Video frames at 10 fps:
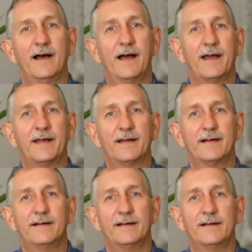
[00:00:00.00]
Hi,
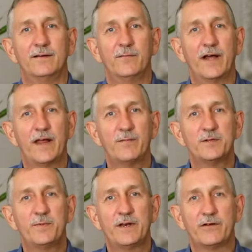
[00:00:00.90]
my name
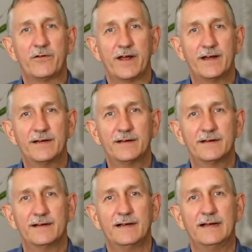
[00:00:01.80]
is Peter Dreyer
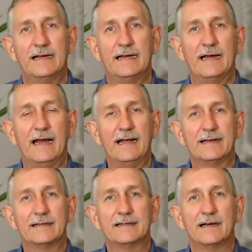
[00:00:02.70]

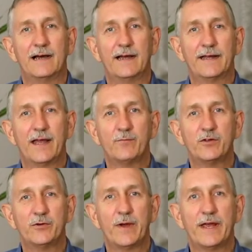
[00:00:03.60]
and I came
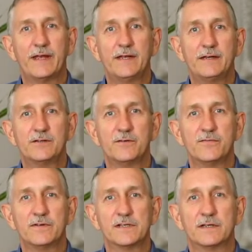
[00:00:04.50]
to UAE to
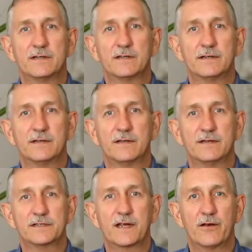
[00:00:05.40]
visit
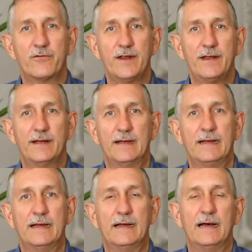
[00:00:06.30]
this country.
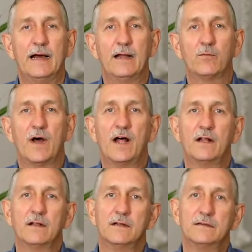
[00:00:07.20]
And
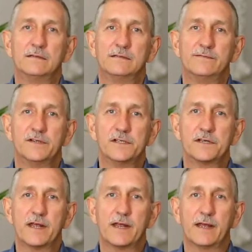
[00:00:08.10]
while
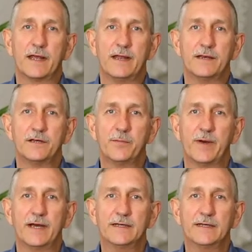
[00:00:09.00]
visiting in Dibba,